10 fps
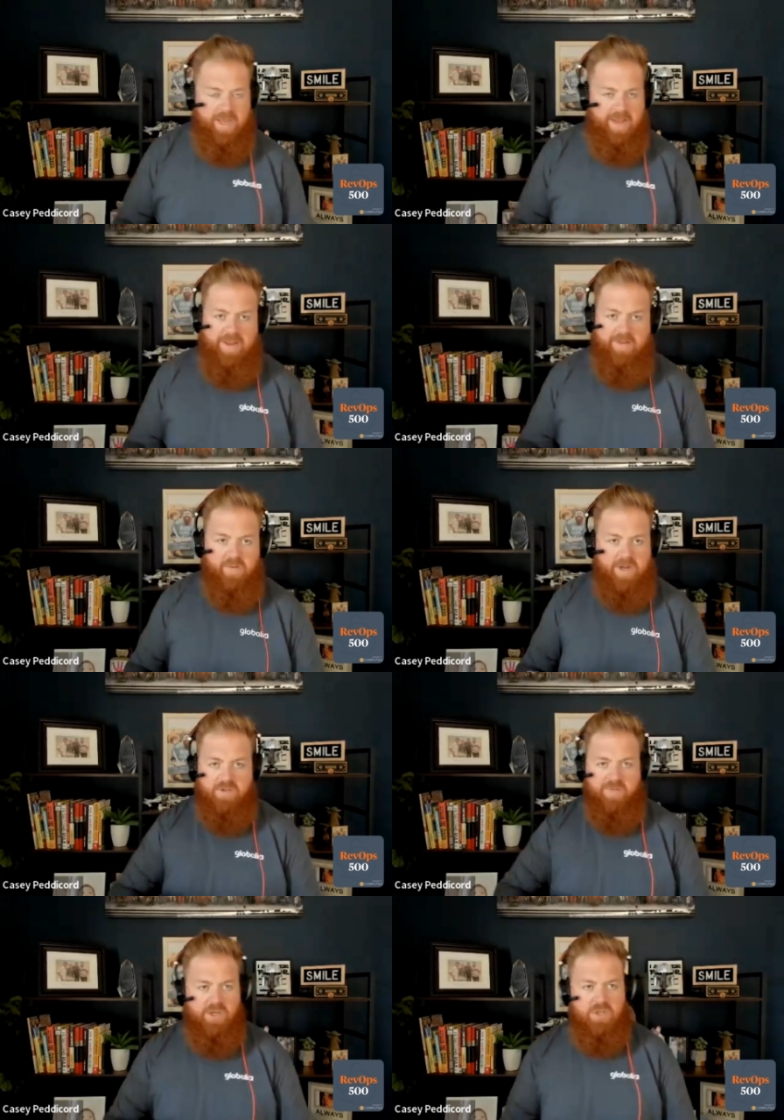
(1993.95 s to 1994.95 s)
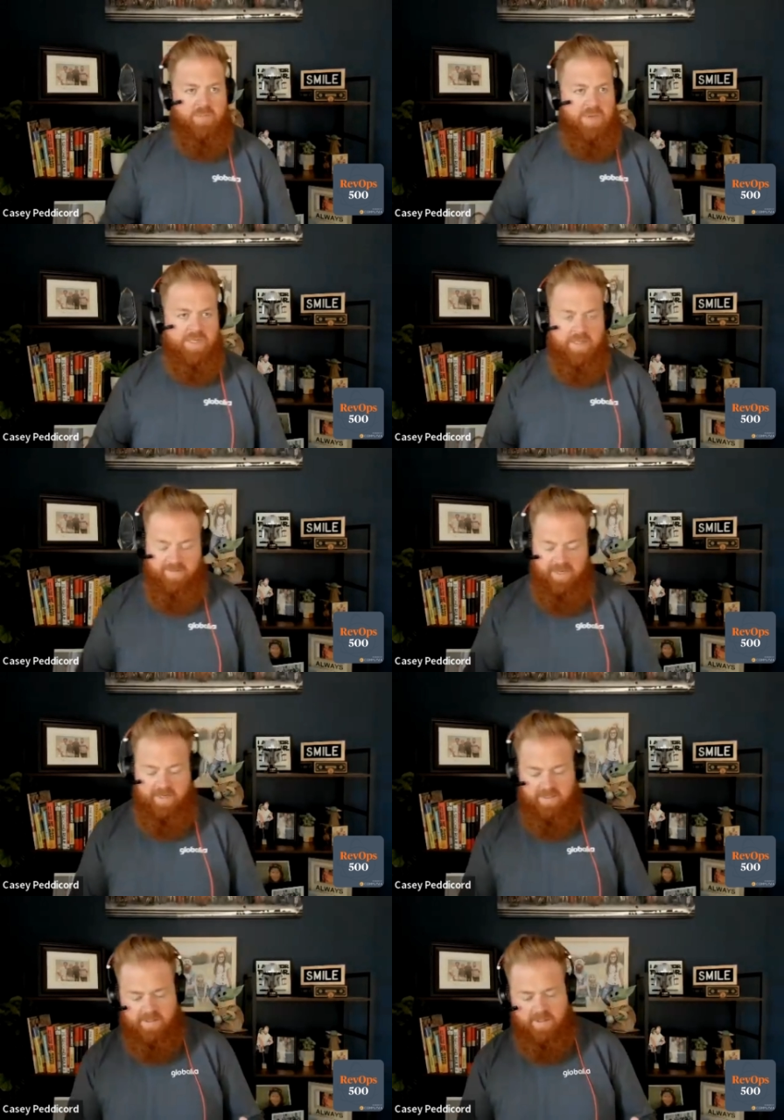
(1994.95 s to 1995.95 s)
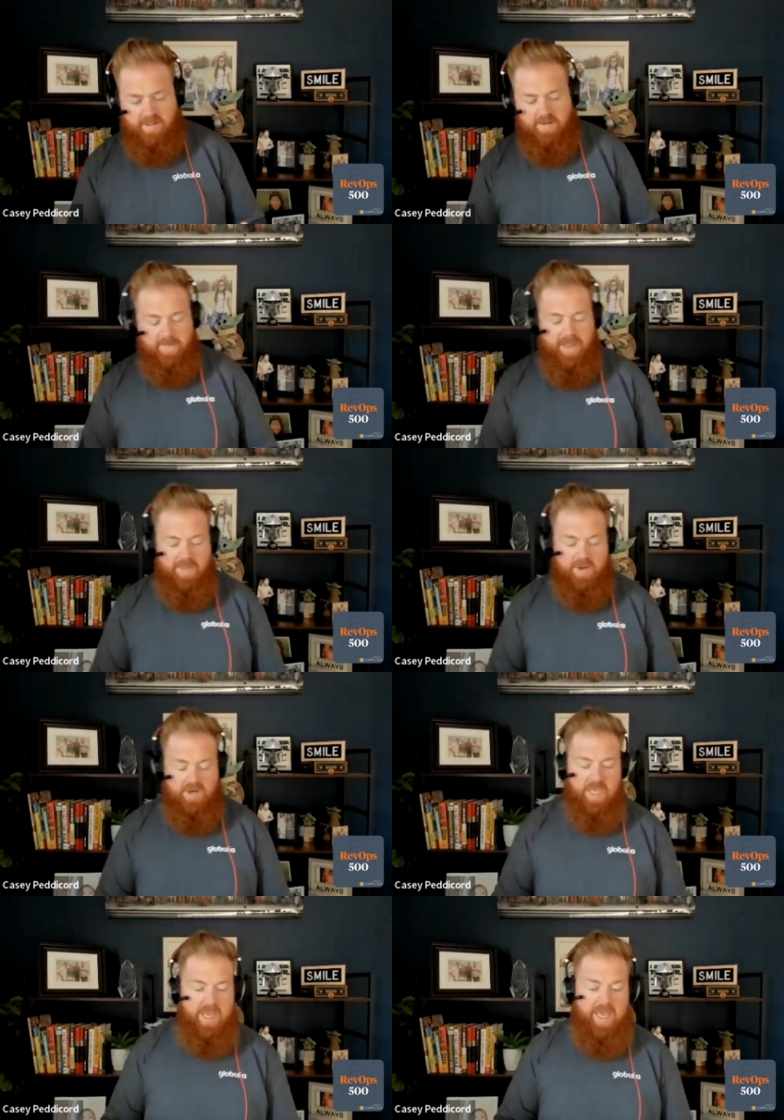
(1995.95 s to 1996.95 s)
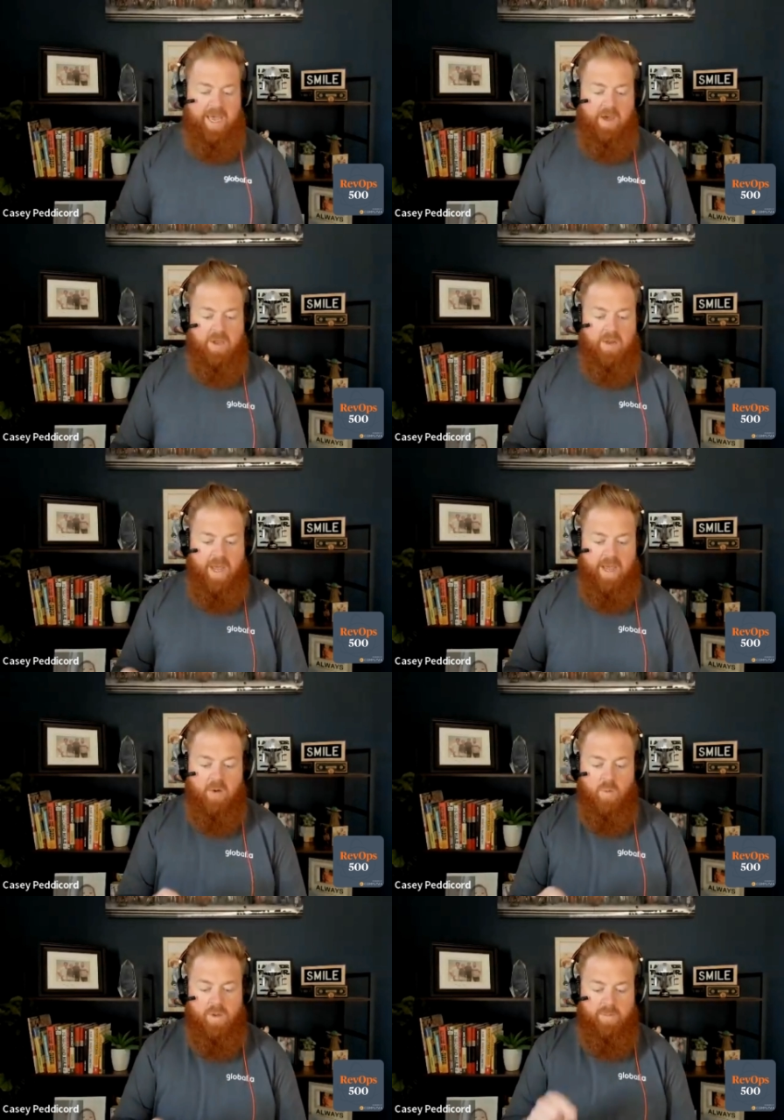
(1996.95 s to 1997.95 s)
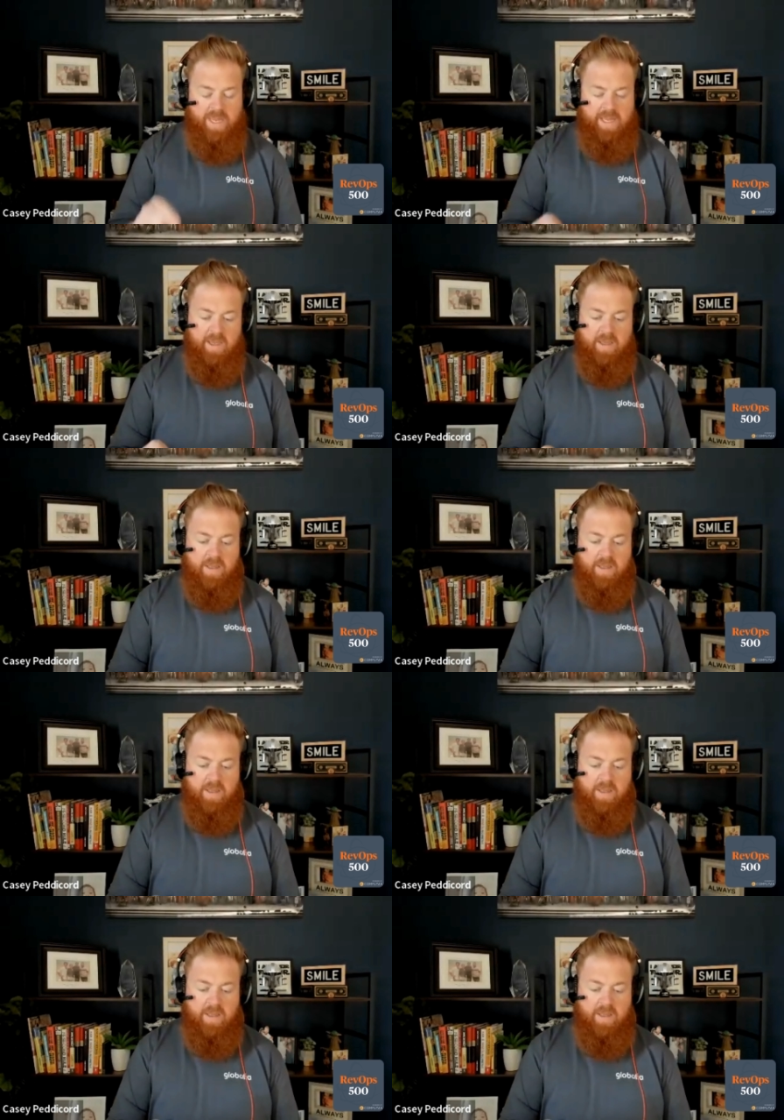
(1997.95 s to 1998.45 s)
You have to have a reservation months in advance, and they're saying, "Hey, how can we make